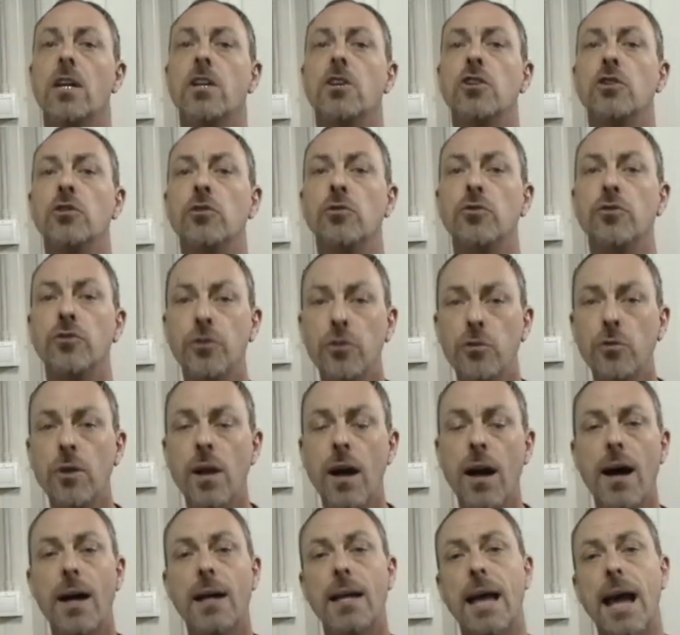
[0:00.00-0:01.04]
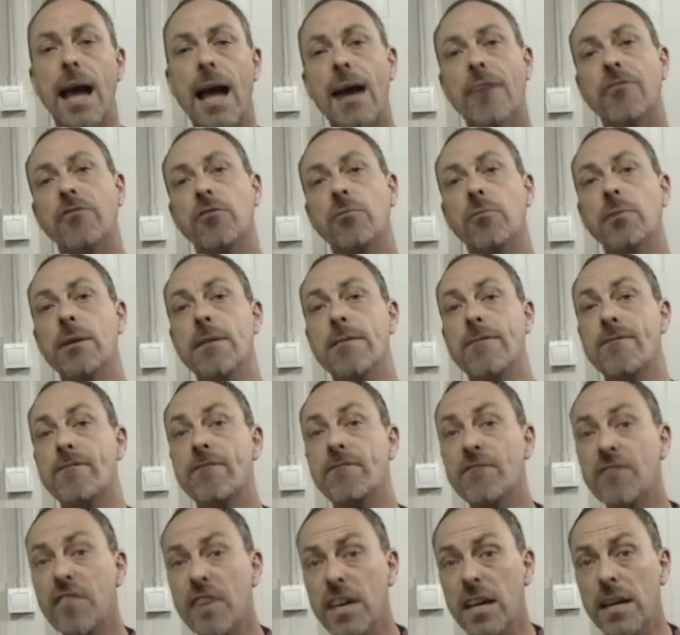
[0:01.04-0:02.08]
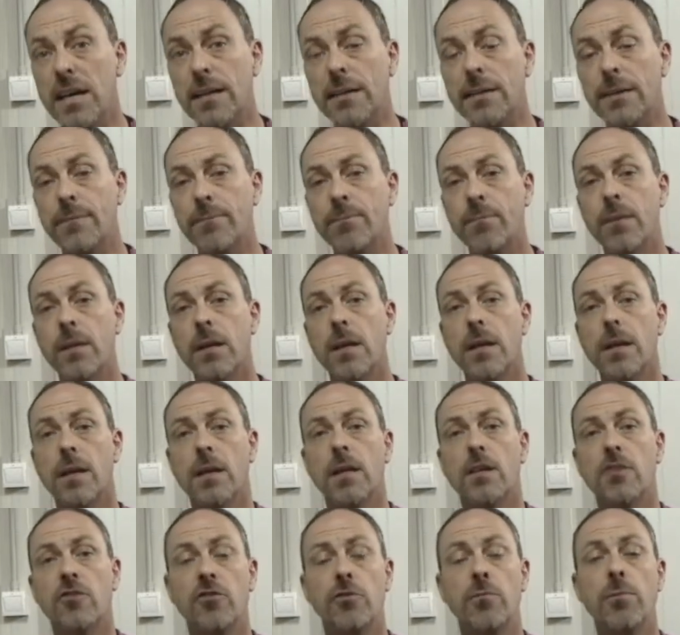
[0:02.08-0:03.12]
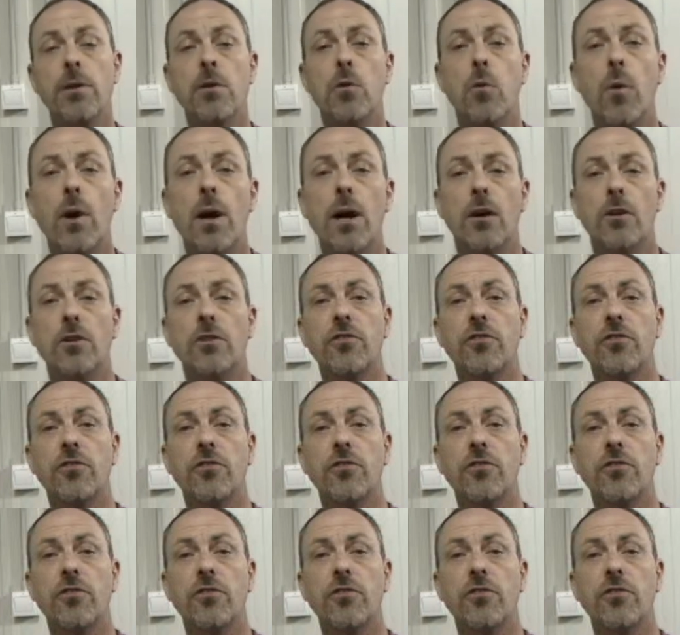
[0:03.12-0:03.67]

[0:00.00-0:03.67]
You do not have to be fit to be well.